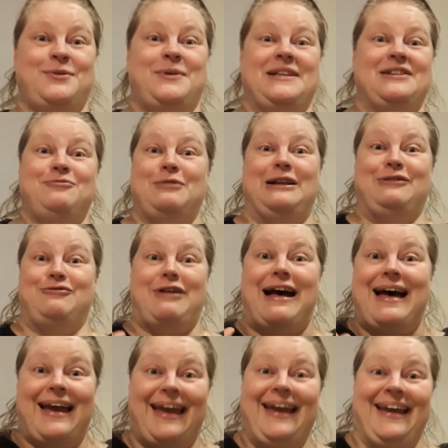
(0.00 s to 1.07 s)
it will
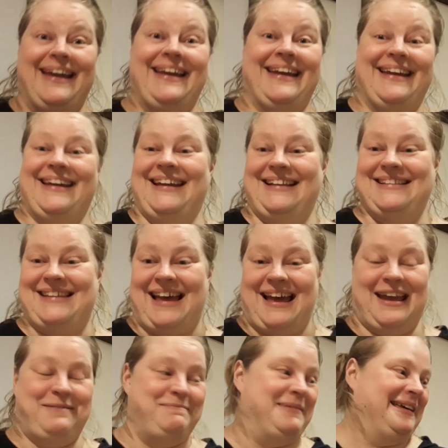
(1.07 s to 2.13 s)
dry in
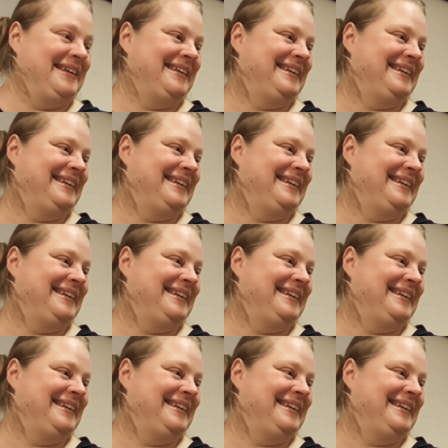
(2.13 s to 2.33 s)
time.